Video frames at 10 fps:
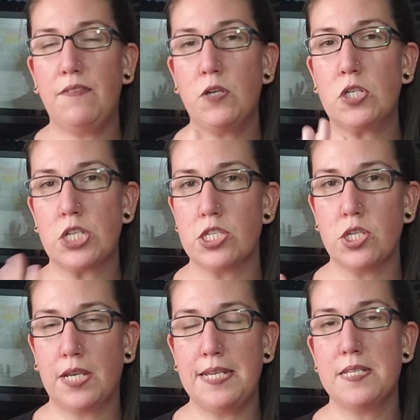If you're just
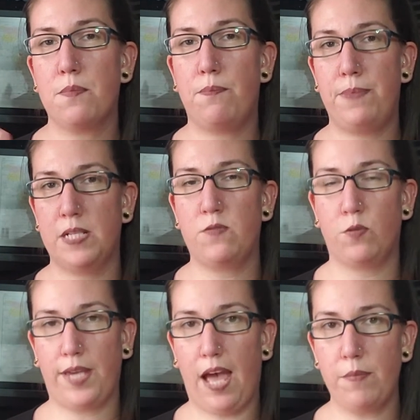looking to build
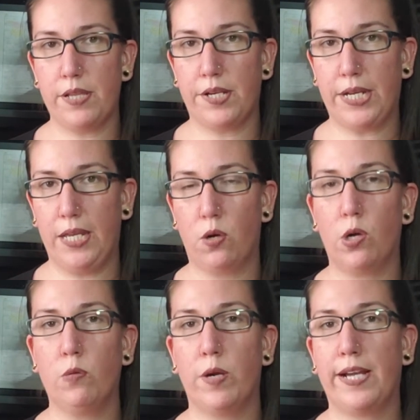vocabulary
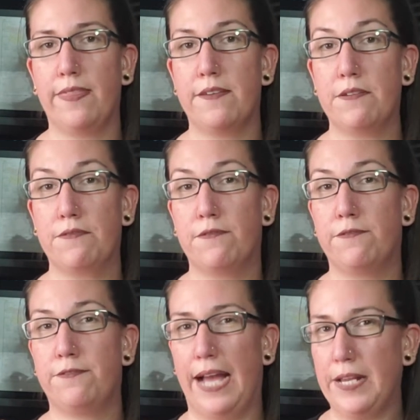or work on the
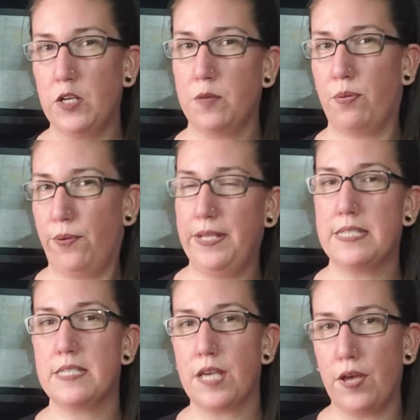finer
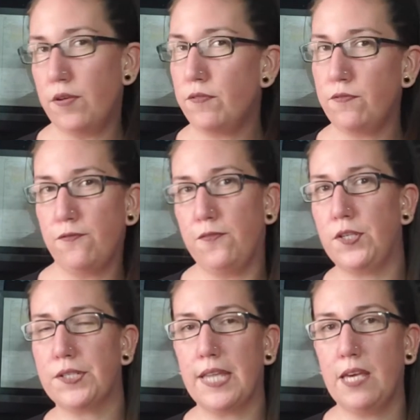points of
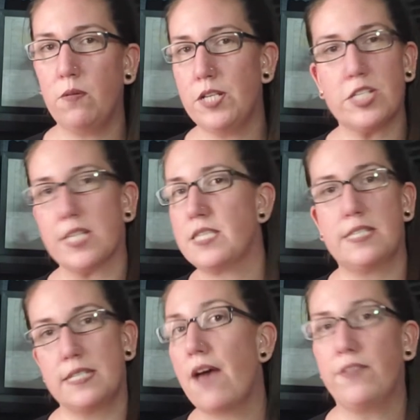your language, it's
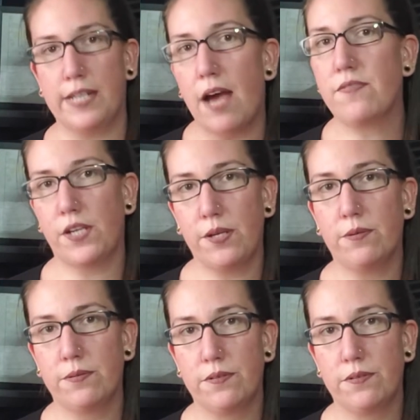definitely not for you.